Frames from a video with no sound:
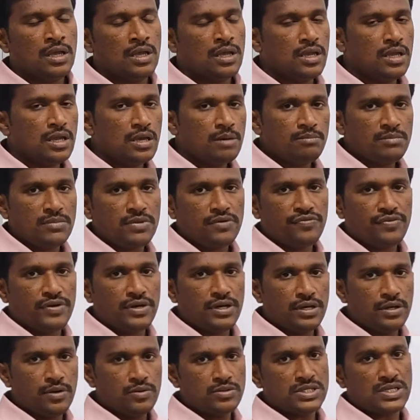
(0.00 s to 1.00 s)
EMF
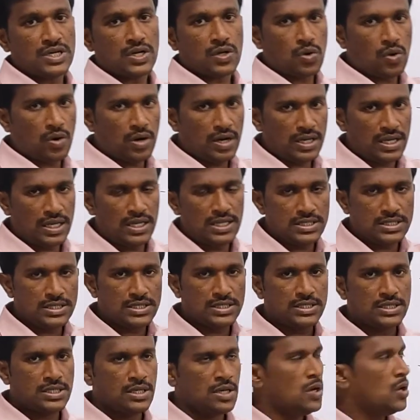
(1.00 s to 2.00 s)
induced in
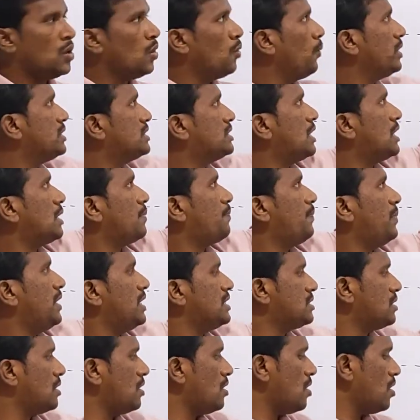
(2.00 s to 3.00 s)
coils which are
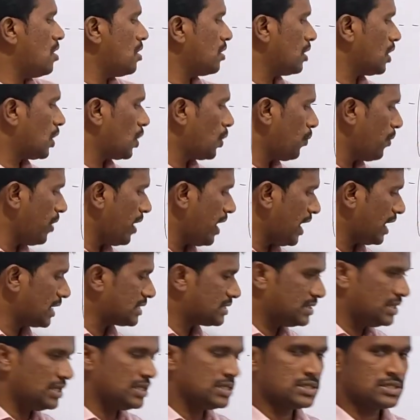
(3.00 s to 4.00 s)
placed along q
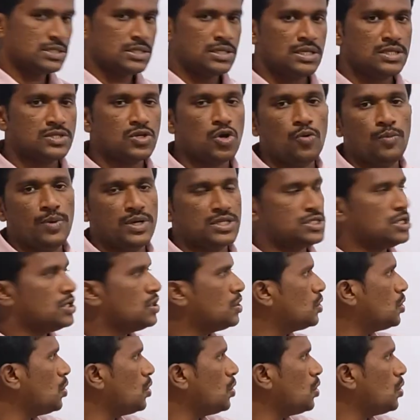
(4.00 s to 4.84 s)
axis is how much?